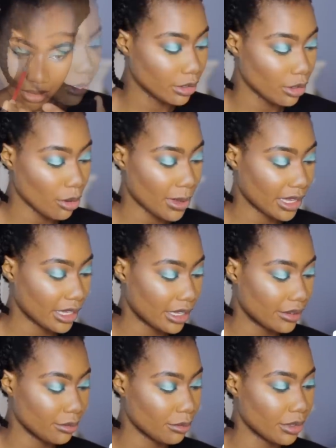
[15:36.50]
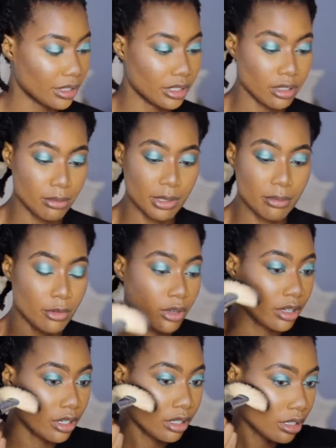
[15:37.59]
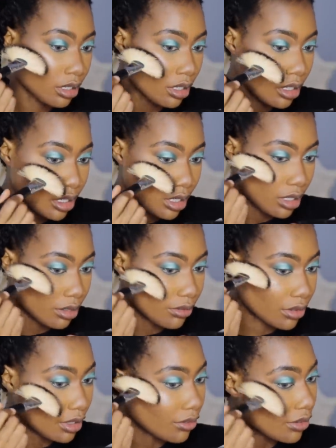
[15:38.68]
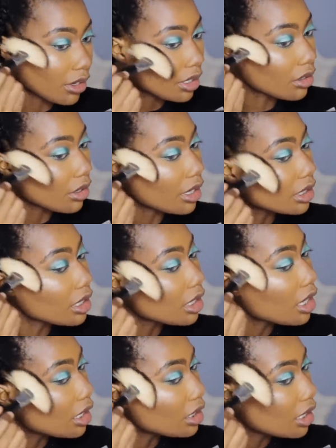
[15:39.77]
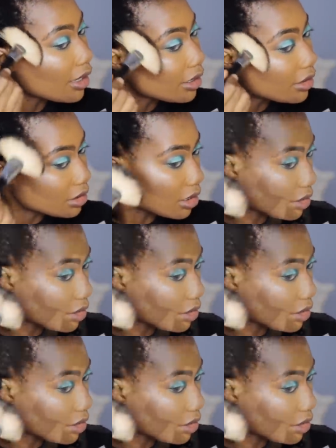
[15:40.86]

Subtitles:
I'm gonna go back in with a little bit more of the very grainy highlight.